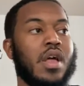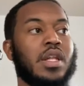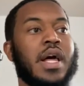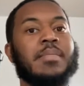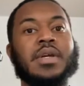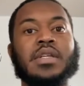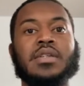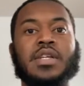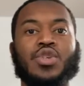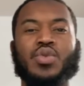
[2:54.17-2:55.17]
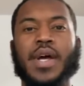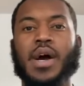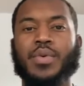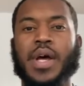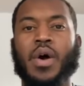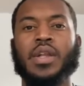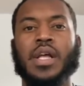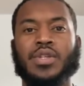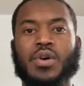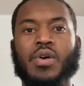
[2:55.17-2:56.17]
Let me sit you down now and
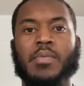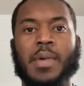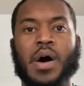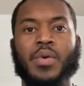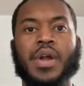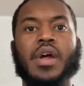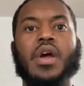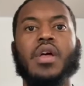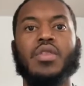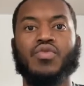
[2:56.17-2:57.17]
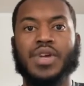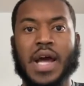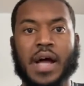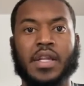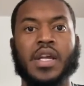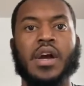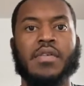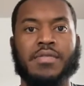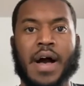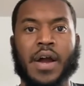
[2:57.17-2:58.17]
let's talk about the reality
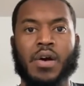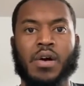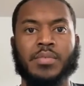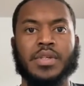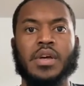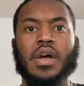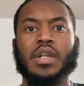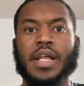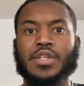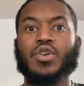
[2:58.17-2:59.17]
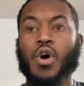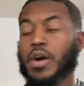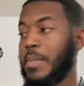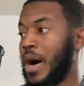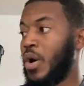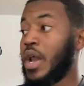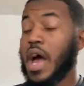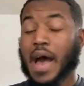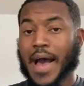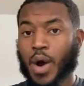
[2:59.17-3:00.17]
of firearms. Let's talk about
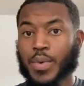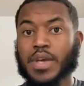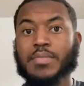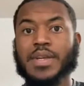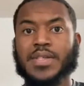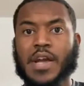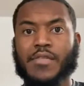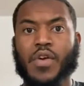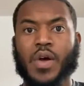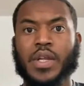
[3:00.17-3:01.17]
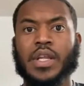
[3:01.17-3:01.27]
how we can be safe around it.